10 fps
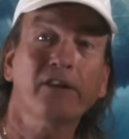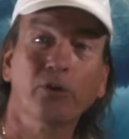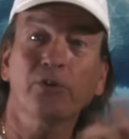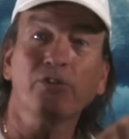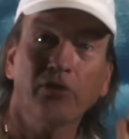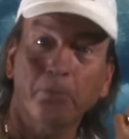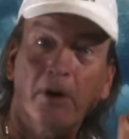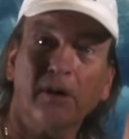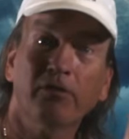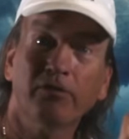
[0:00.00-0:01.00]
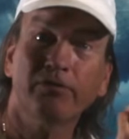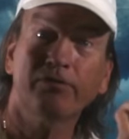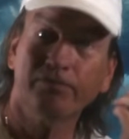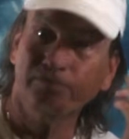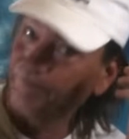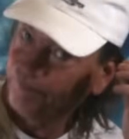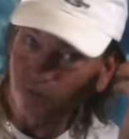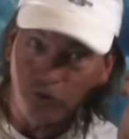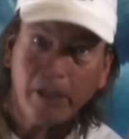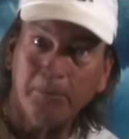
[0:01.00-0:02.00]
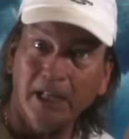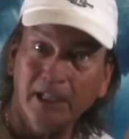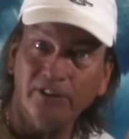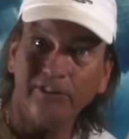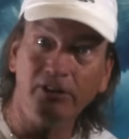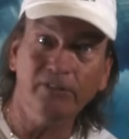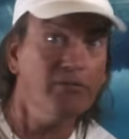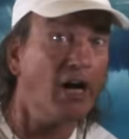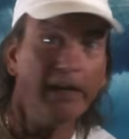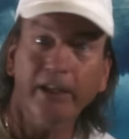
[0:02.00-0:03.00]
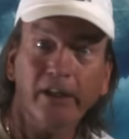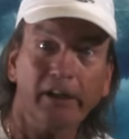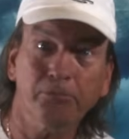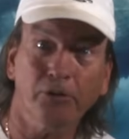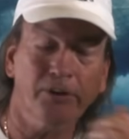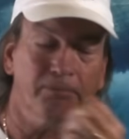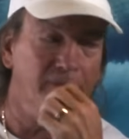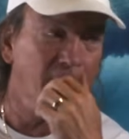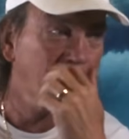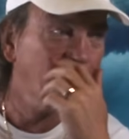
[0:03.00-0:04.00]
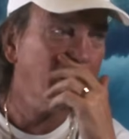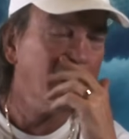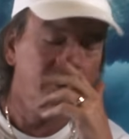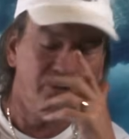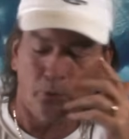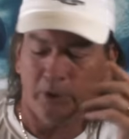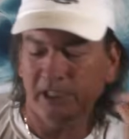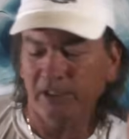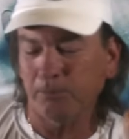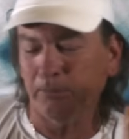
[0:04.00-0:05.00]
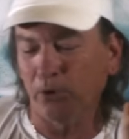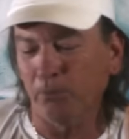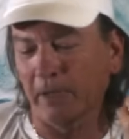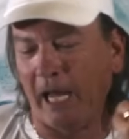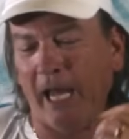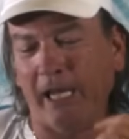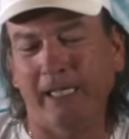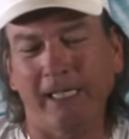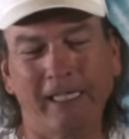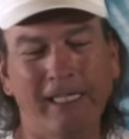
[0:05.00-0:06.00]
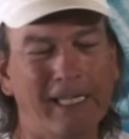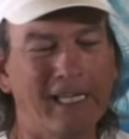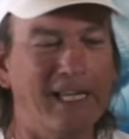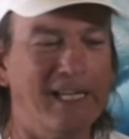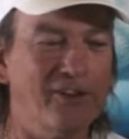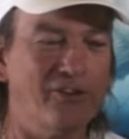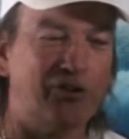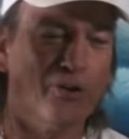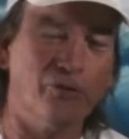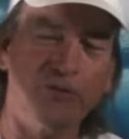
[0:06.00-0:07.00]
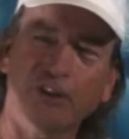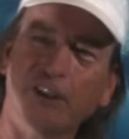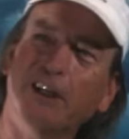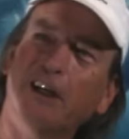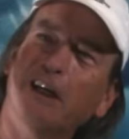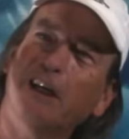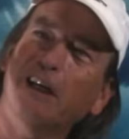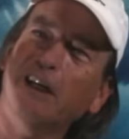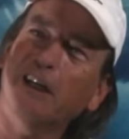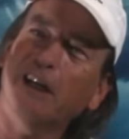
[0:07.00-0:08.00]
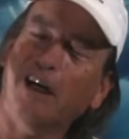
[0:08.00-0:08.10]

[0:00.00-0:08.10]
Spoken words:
there was this pair of Ray-Bans, and I ended up with them. So we get the boat back, and this is over in